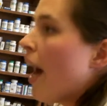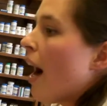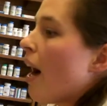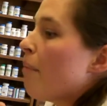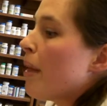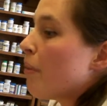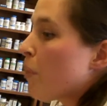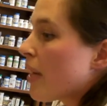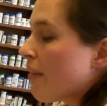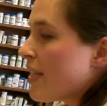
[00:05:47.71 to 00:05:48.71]
and
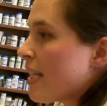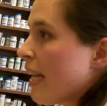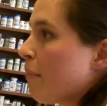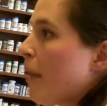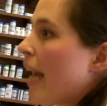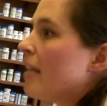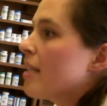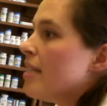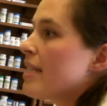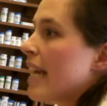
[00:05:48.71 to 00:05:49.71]
we'll give it to him and
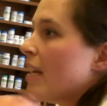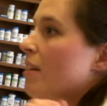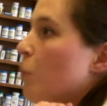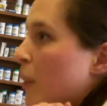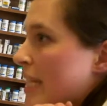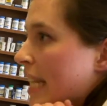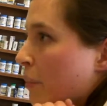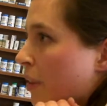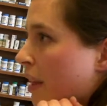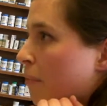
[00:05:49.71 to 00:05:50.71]
set a quit date
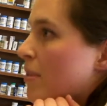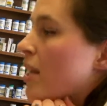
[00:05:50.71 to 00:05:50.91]
with him